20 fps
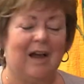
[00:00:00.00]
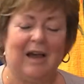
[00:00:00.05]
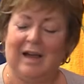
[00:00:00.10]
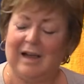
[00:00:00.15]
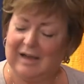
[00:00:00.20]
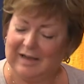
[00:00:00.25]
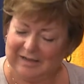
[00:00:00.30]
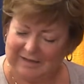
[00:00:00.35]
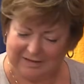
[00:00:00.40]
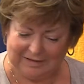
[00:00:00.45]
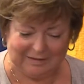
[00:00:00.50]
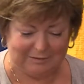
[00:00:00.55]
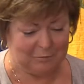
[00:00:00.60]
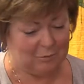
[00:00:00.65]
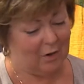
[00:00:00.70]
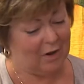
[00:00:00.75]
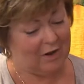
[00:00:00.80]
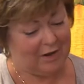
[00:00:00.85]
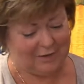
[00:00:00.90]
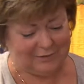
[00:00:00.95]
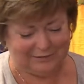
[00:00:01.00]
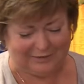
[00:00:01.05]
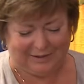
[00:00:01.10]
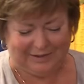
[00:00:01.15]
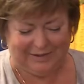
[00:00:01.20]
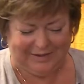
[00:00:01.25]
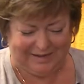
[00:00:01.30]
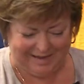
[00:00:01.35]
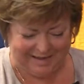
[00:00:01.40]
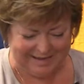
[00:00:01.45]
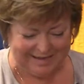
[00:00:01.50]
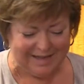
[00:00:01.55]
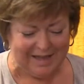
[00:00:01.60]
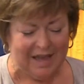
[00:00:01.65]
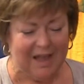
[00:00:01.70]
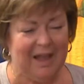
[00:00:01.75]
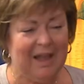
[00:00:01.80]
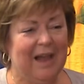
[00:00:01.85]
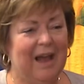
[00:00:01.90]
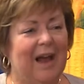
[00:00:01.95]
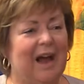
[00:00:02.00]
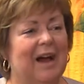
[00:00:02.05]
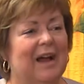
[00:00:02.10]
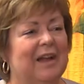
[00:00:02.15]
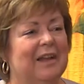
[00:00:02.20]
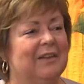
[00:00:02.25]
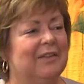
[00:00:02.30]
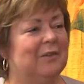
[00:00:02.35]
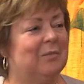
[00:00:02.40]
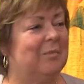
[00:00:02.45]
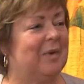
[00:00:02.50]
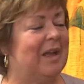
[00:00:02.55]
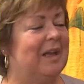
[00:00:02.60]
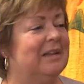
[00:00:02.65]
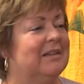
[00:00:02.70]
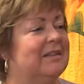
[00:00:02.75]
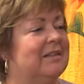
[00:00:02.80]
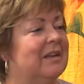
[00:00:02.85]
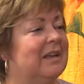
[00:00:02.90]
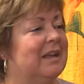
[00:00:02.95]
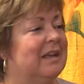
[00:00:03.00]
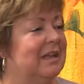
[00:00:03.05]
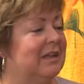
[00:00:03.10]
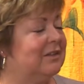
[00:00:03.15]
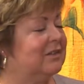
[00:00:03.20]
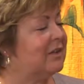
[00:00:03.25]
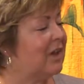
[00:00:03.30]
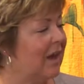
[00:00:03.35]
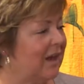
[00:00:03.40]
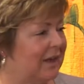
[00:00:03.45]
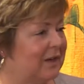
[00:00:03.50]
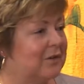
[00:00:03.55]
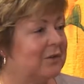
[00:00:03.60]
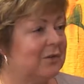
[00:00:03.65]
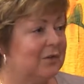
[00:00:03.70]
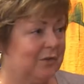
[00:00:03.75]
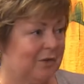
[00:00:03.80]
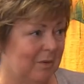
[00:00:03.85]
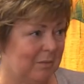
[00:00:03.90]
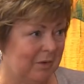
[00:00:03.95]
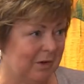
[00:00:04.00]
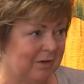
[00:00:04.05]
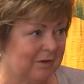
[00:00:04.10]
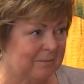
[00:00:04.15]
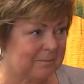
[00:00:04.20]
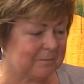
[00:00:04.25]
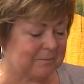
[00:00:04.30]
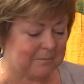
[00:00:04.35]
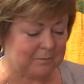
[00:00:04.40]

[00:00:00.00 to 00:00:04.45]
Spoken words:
I was. I spent an entire summer